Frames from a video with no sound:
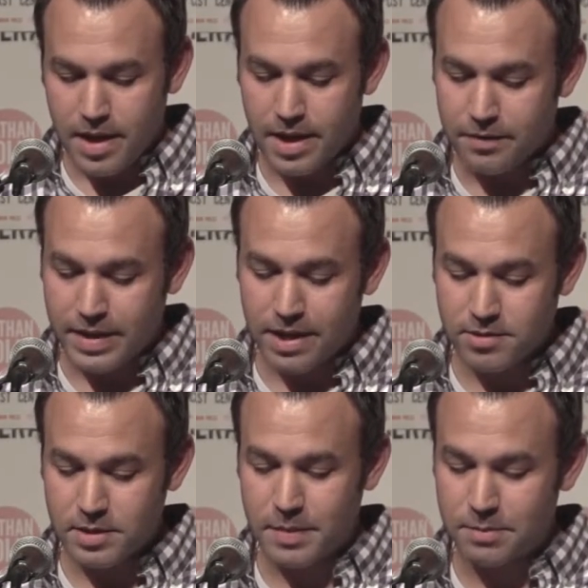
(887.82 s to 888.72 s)
And I've
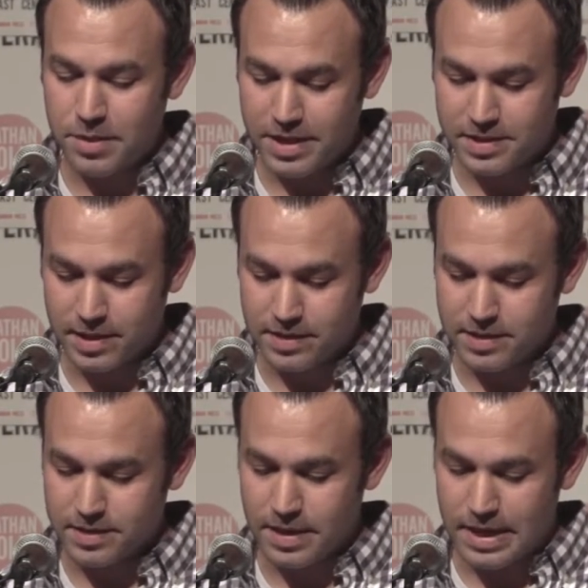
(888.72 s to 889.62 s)
counted my blessings
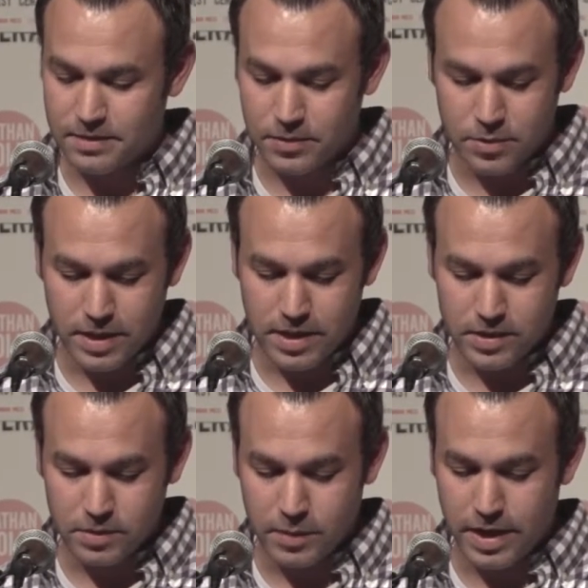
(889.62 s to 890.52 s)
these last few
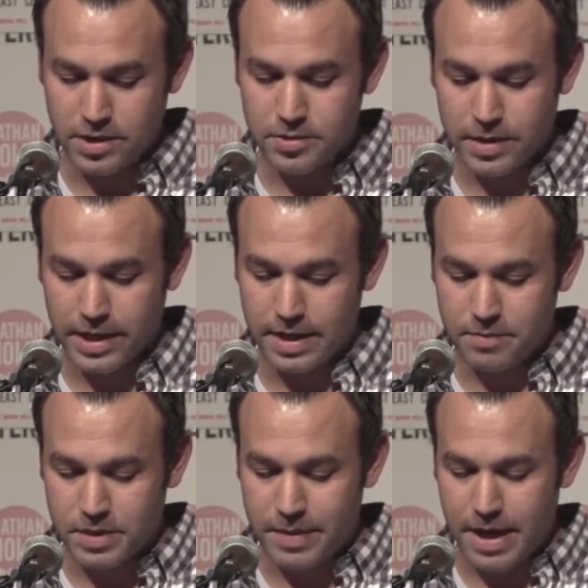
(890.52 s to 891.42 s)
days when entering an
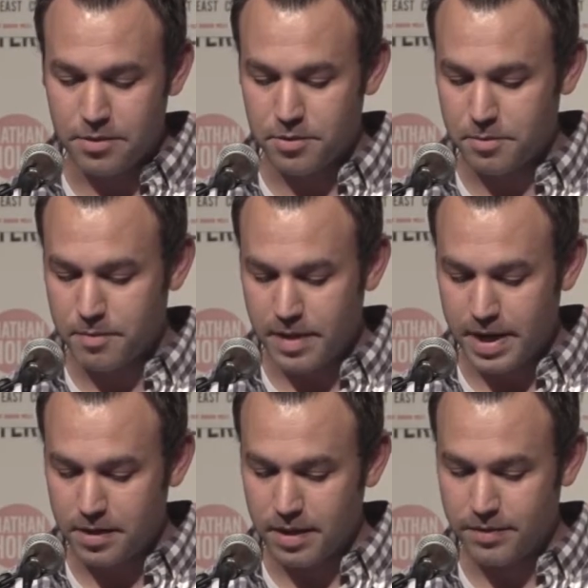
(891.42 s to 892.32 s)
empty bathroom
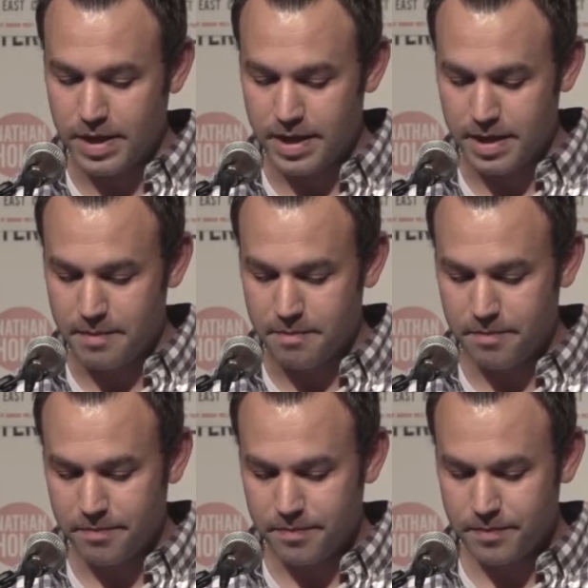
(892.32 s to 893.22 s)
at 11 a.m.
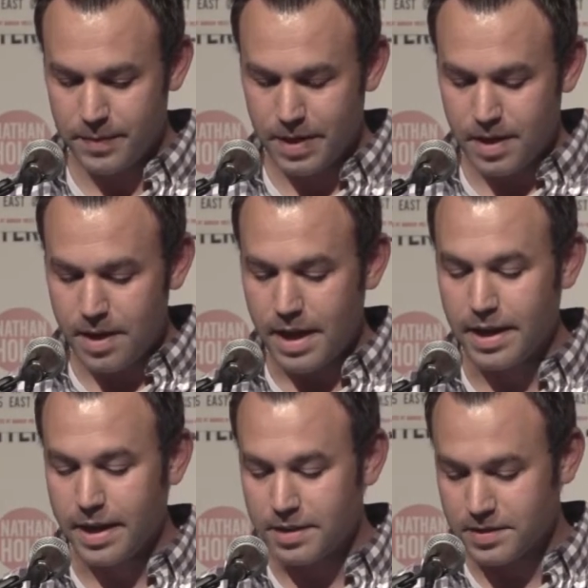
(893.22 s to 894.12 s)

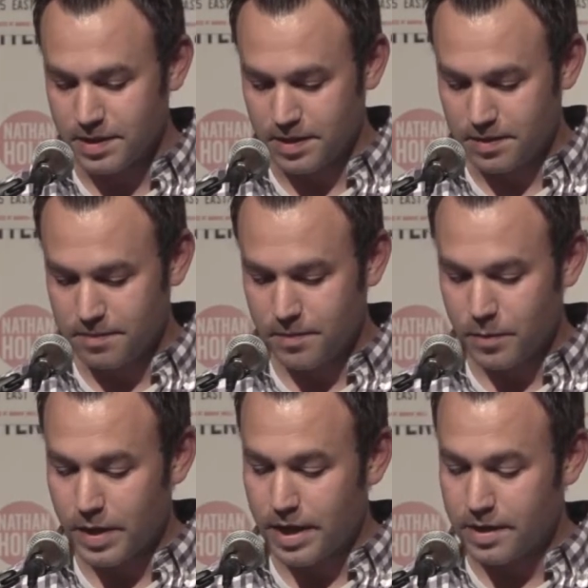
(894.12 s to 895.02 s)
At Edison,
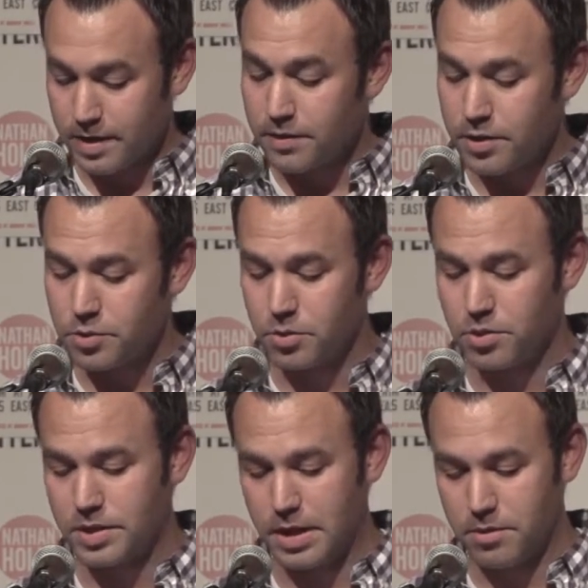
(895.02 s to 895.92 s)
we had individual
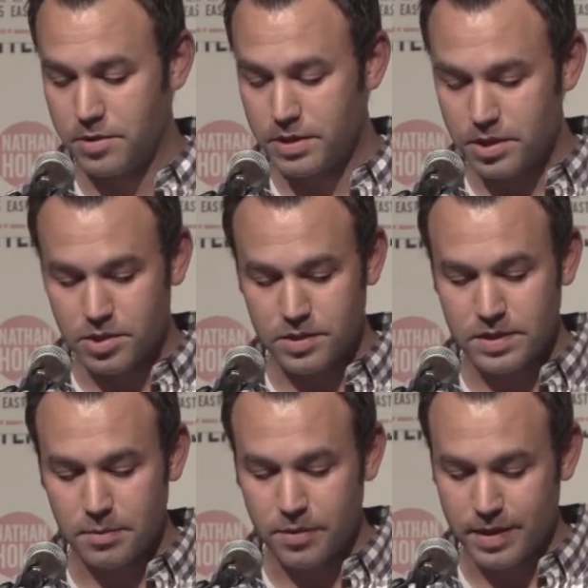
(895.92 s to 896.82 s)
showers, each
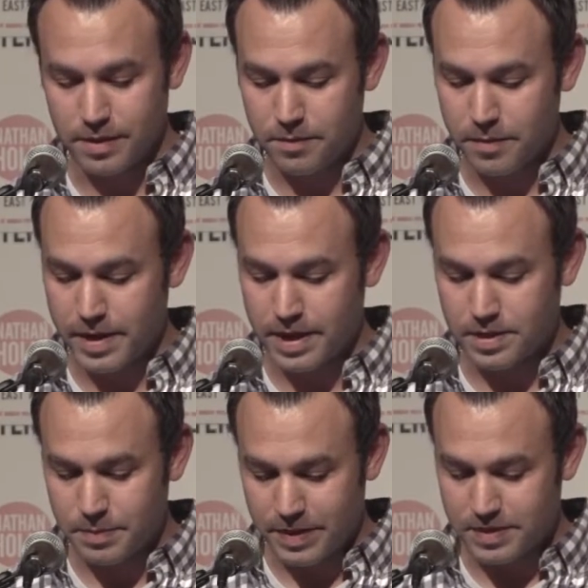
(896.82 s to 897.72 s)
separated from the next
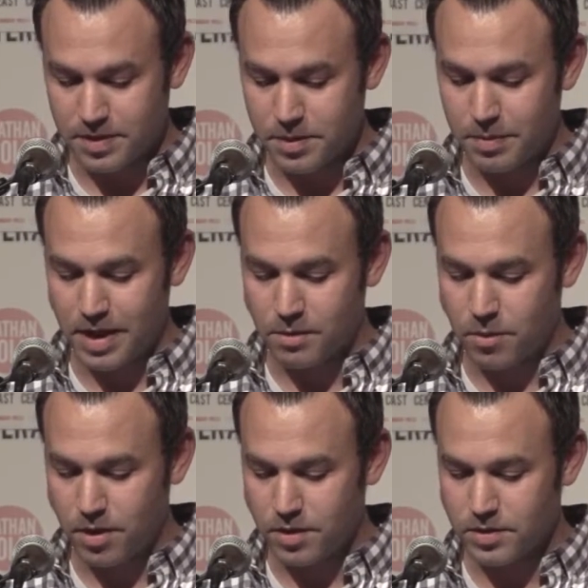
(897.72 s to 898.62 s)
by cinder block
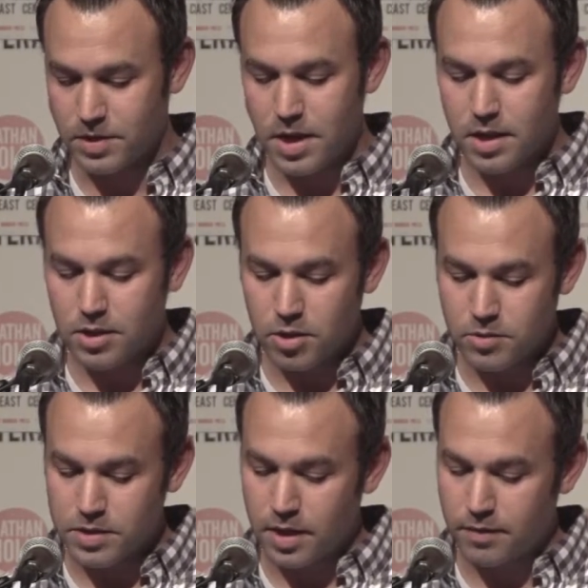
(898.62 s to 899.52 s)
walls,
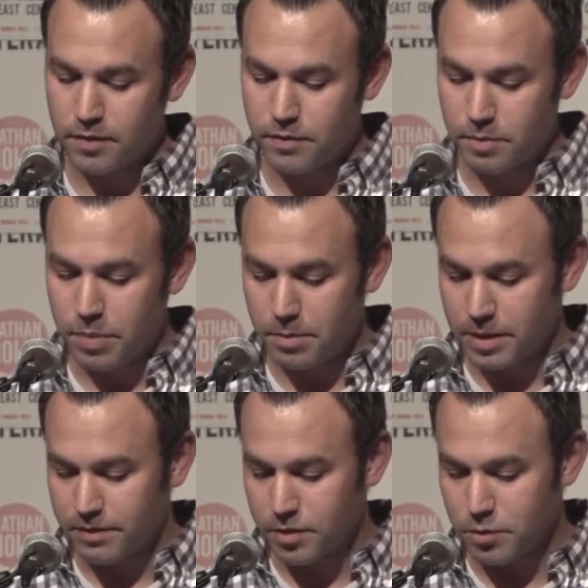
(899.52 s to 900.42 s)
closed off from
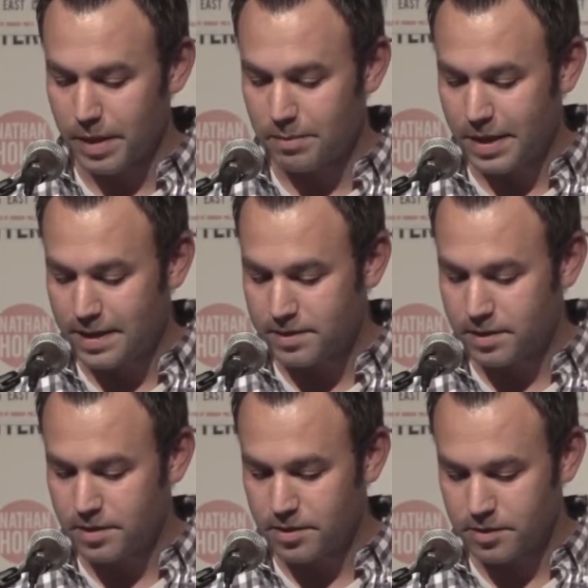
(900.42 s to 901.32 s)
public view by plastic
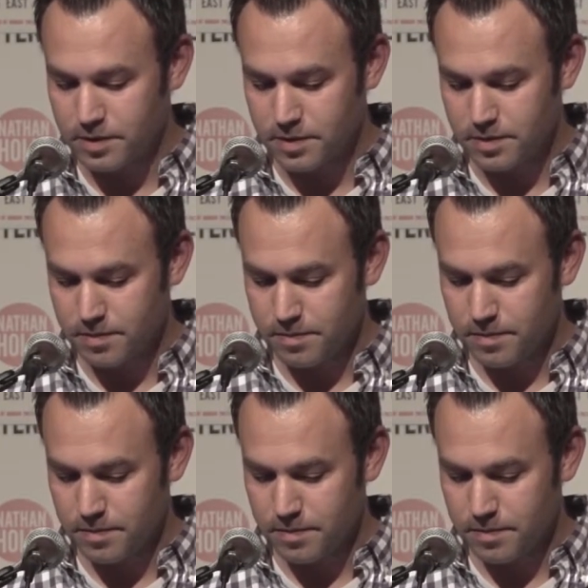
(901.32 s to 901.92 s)
curtains.